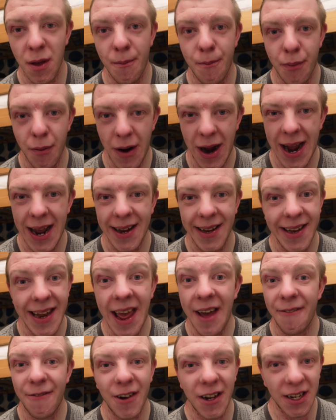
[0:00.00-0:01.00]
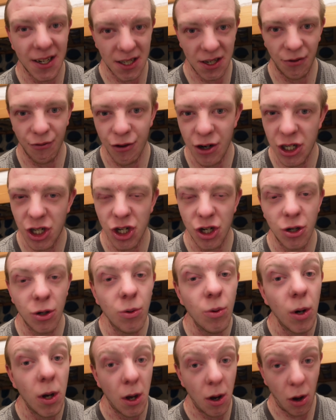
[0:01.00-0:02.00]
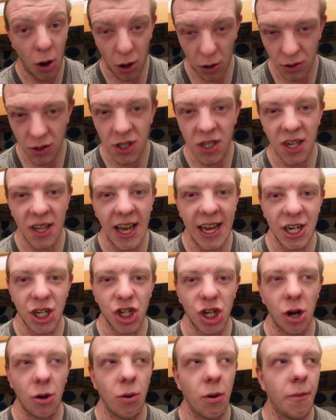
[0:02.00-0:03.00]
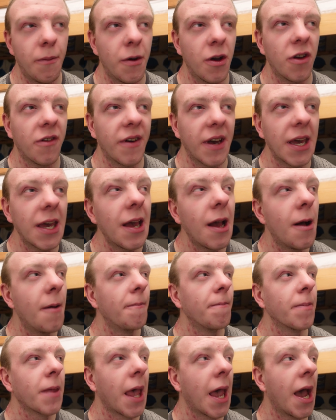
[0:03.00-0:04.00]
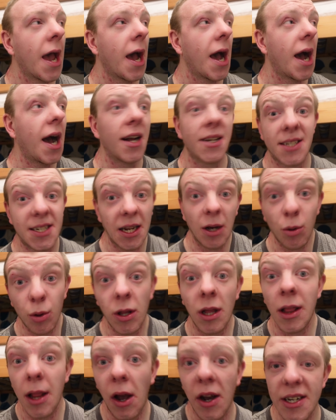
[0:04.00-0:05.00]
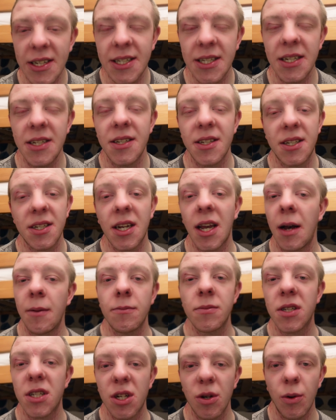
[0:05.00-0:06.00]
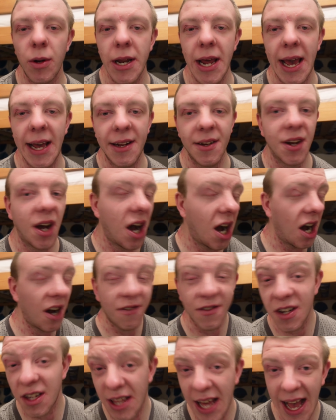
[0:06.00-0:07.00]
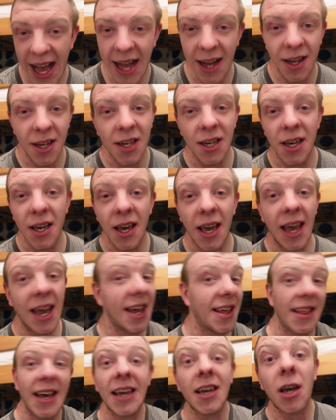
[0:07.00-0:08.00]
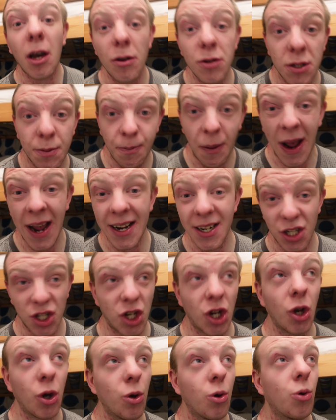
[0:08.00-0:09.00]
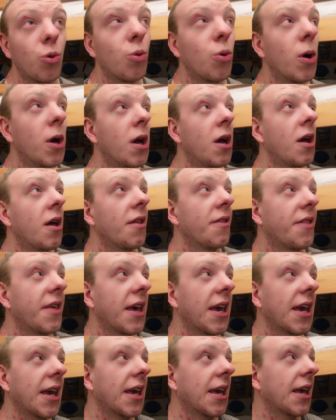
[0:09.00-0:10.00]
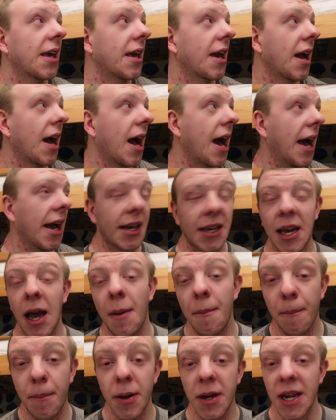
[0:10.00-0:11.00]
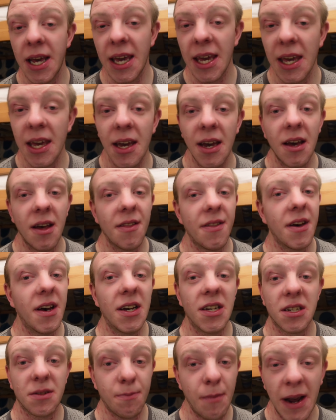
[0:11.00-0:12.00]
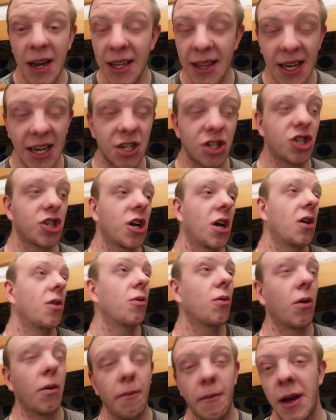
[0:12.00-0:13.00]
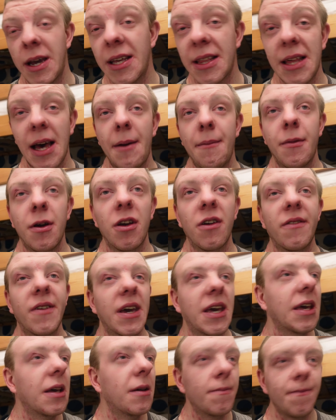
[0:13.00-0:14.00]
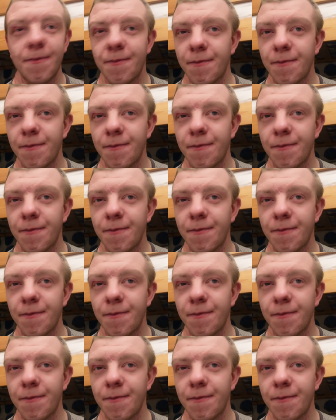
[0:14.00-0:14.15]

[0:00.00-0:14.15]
the brand Netflix original onto that show or movie until the license comes to an end. After that, it then goes back to the uh, company that has made that show or made that movie,